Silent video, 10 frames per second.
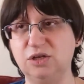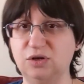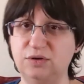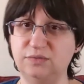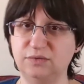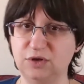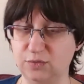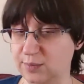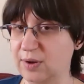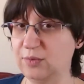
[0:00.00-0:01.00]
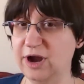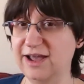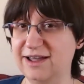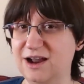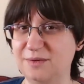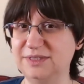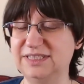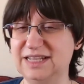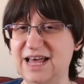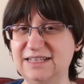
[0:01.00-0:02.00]
Do you remember economics
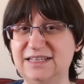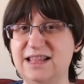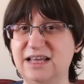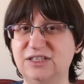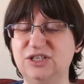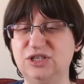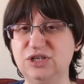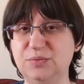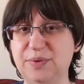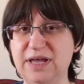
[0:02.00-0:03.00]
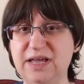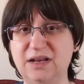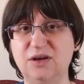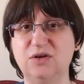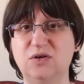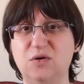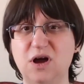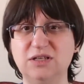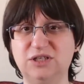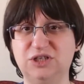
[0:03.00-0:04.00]
class and that stupid
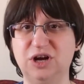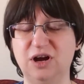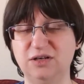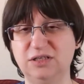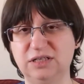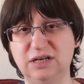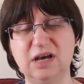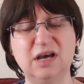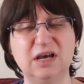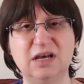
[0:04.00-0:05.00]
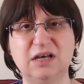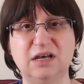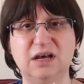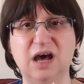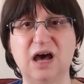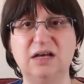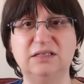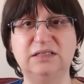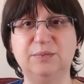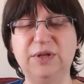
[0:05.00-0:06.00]
cross chart?
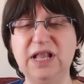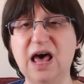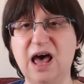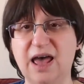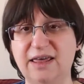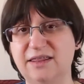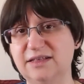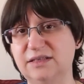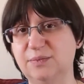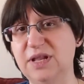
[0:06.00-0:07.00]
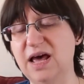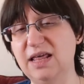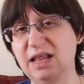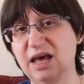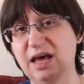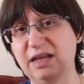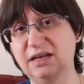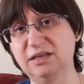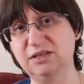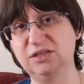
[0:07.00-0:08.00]
Supply. The supply
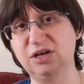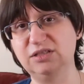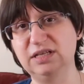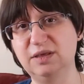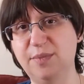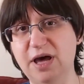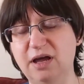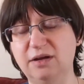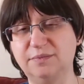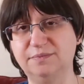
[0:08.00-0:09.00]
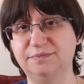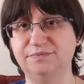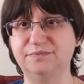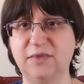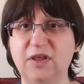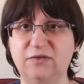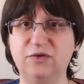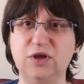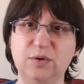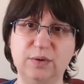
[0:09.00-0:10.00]
line starts at the bottom. For
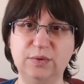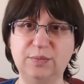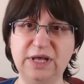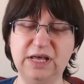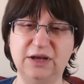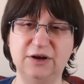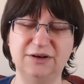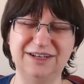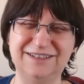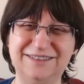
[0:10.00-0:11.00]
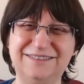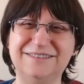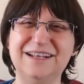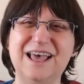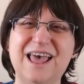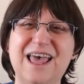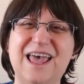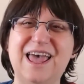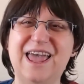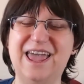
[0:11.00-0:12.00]
you, it would be here.
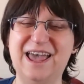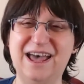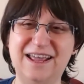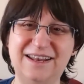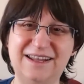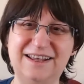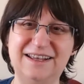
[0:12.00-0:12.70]
And